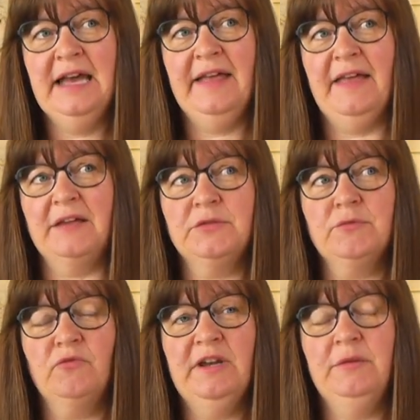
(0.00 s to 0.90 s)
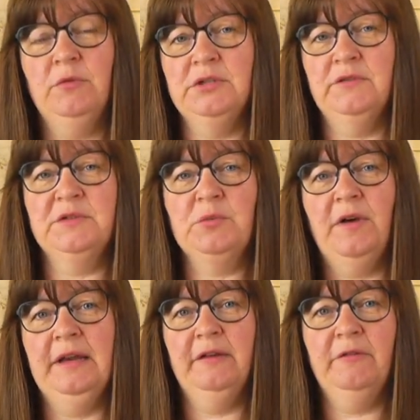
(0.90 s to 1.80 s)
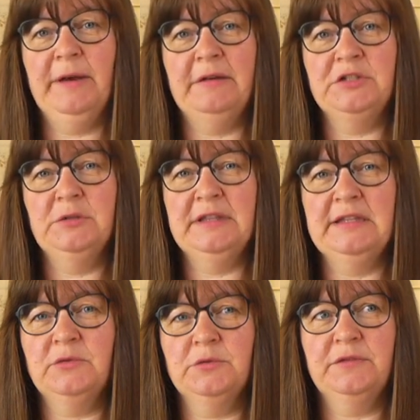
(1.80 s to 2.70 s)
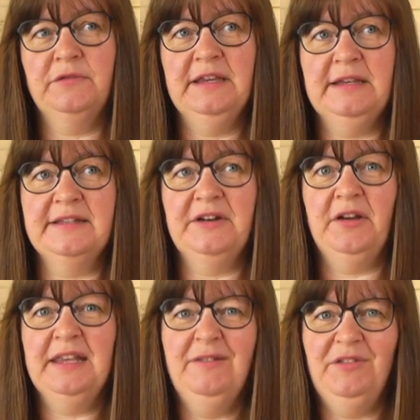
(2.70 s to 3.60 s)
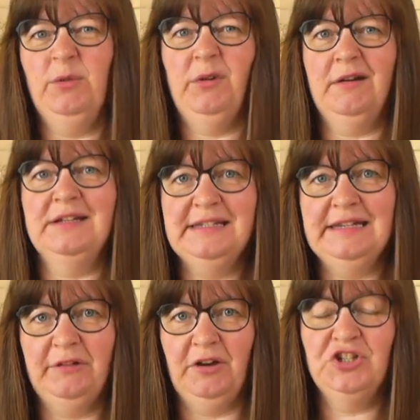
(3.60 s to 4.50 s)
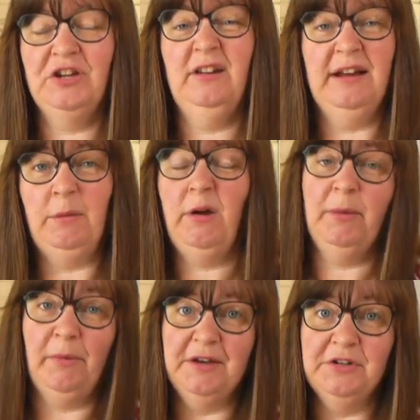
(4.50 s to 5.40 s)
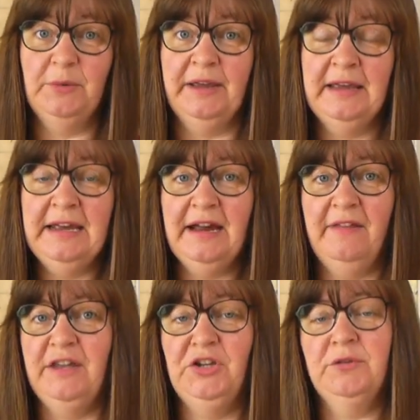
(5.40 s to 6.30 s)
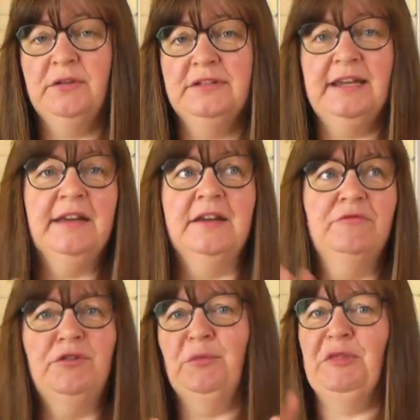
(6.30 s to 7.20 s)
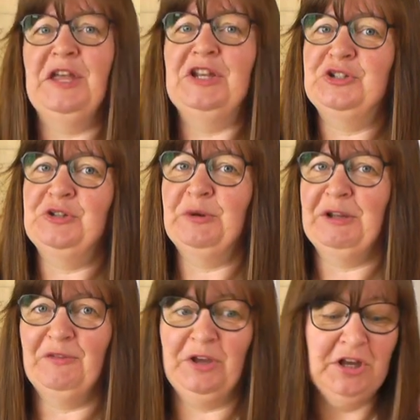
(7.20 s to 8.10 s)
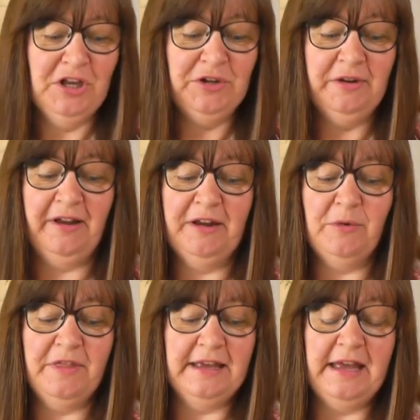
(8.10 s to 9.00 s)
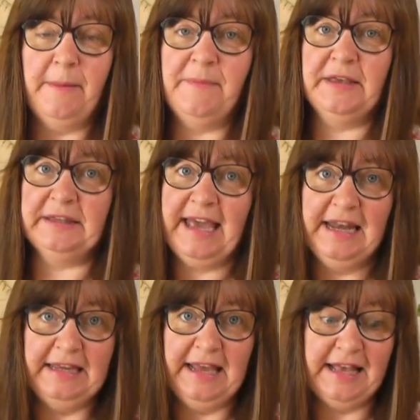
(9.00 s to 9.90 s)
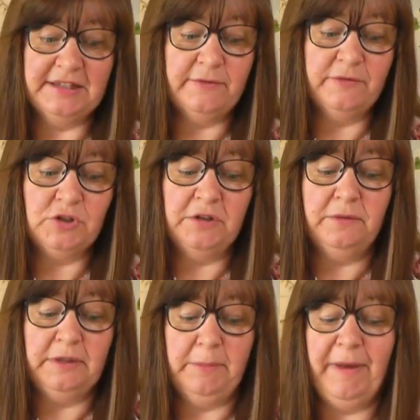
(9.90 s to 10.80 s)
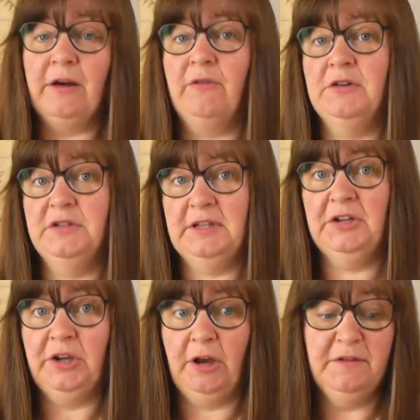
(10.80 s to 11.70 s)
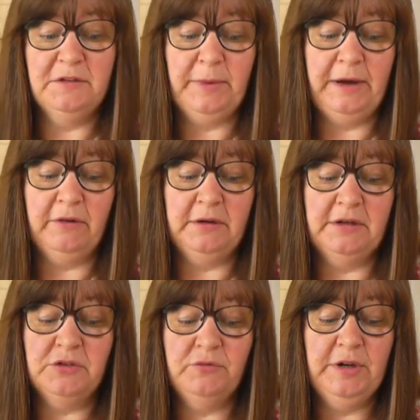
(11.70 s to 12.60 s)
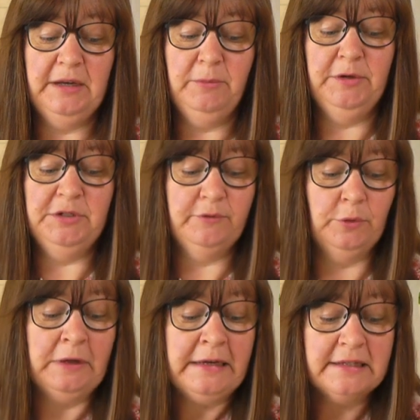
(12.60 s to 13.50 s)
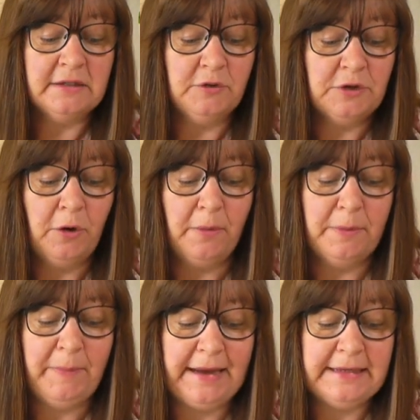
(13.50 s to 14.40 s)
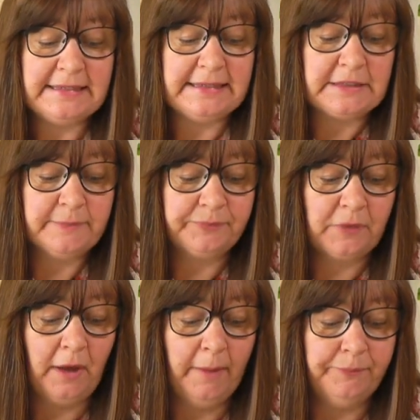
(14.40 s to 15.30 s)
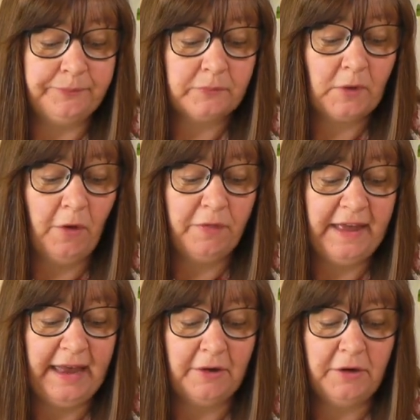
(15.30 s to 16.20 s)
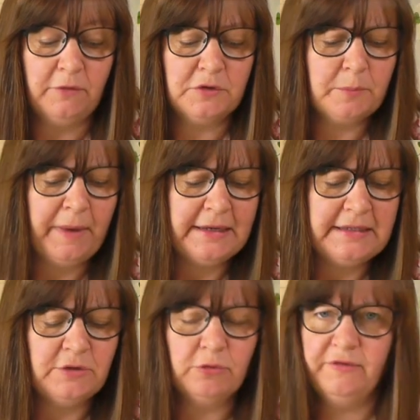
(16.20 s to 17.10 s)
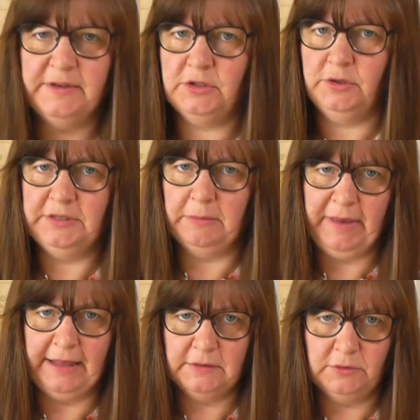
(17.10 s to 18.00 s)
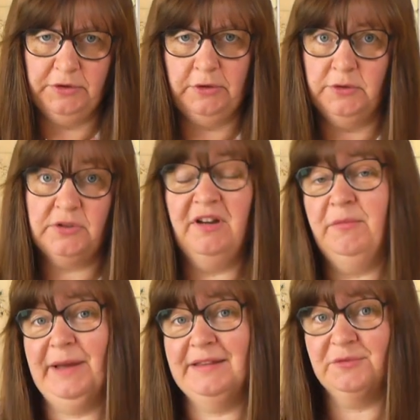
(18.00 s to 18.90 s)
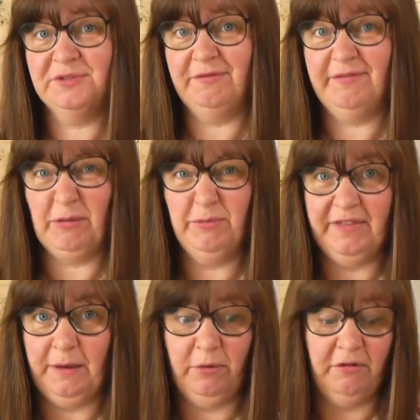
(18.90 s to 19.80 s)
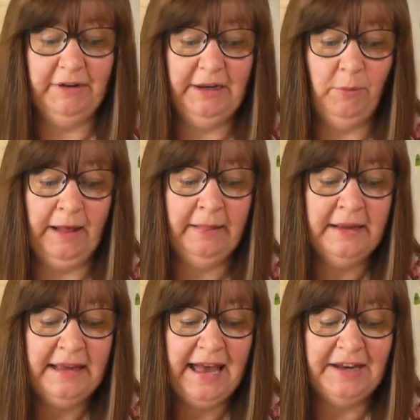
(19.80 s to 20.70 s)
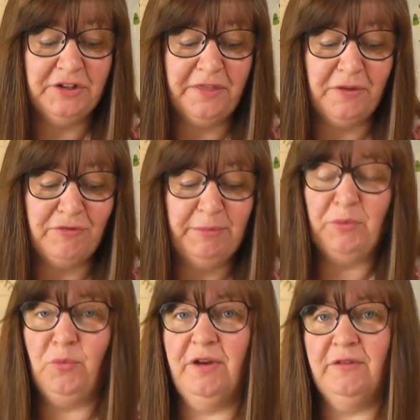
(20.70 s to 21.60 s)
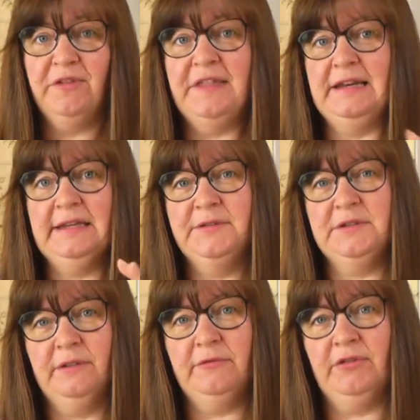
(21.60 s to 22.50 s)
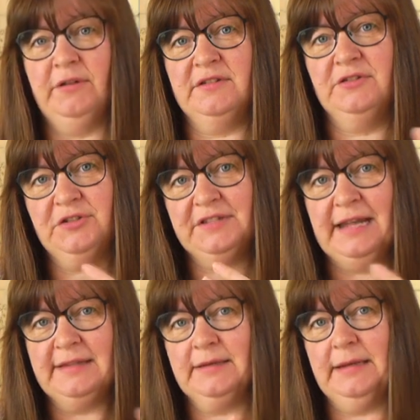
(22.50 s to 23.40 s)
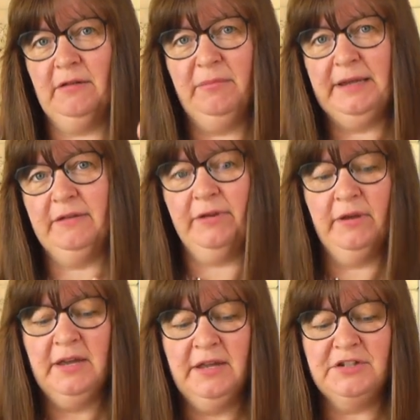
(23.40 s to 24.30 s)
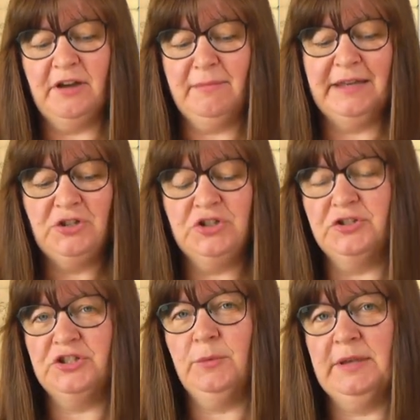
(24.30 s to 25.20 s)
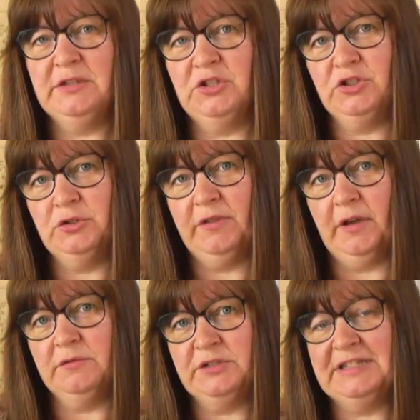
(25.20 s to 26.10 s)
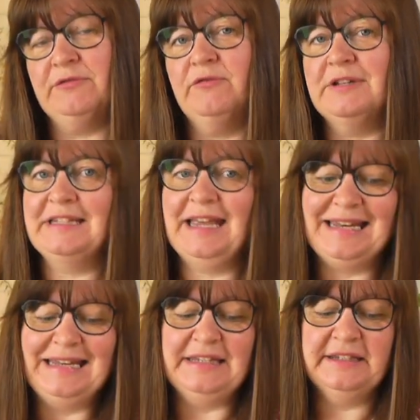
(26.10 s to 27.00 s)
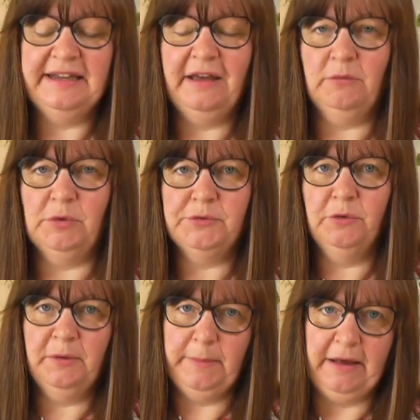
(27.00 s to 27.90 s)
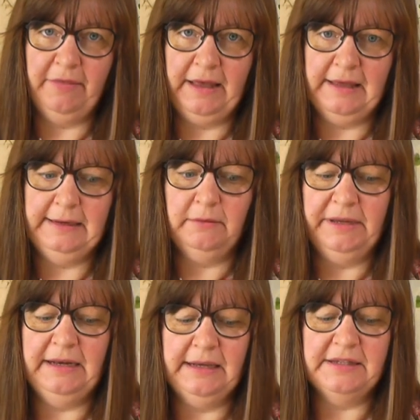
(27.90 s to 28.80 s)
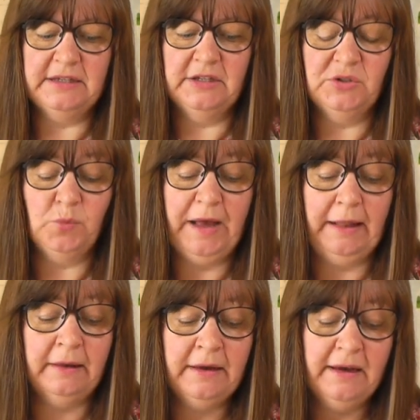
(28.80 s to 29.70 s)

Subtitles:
And that's really wonderful. It's what I love about doing this sort of thing, is that I give you an idea and I show you how I might do it, and then you can take it and run with it and do whatever you like with it. And Kelly has done the background. She's had a go at this background and it's really beautiful. So she's got painted on there. I don't know if it's painted or if it's using pencil. You can use colored pencils on fabric, they work really well. And done the ribbon work for the leaves at the front, so just adds a little bit of dimension to it to do those different techniques together. We'll talk about that a little bit later as well.